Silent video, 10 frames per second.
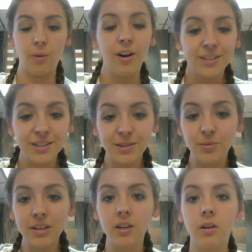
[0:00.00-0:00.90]
to this
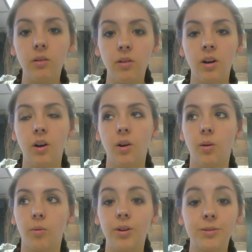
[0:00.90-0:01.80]
window
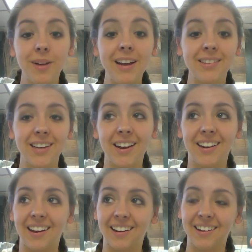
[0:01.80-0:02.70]
where there's a man standing.
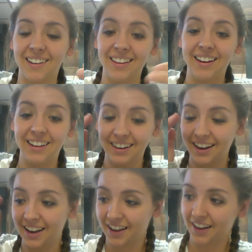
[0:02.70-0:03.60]
Like,
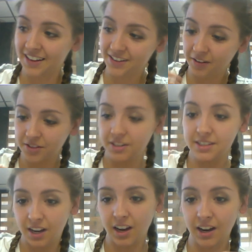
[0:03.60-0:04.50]
it's off to the
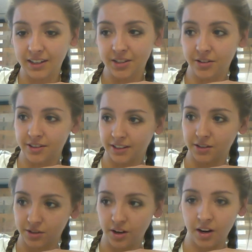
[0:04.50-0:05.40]
side, so there's, like,
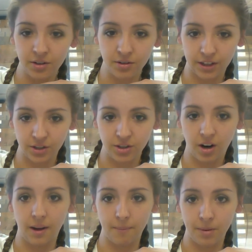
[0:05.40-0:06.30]
not a direct
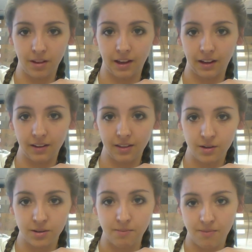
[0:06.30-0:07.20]
shot, but, like, there's a
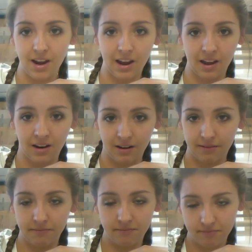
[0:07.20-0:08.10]
man
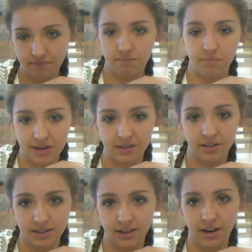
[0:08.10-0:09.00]
basically
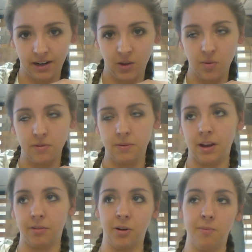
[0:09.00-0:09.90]
standing in the women's
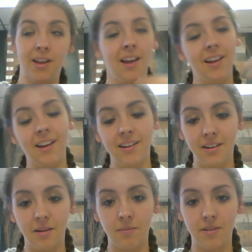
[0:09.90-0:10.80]
bathroom. And I hand
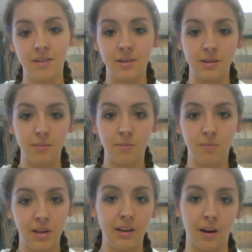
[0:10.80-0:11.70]
him this
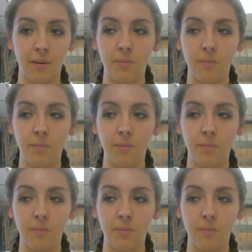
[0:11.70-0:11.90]
pee cup,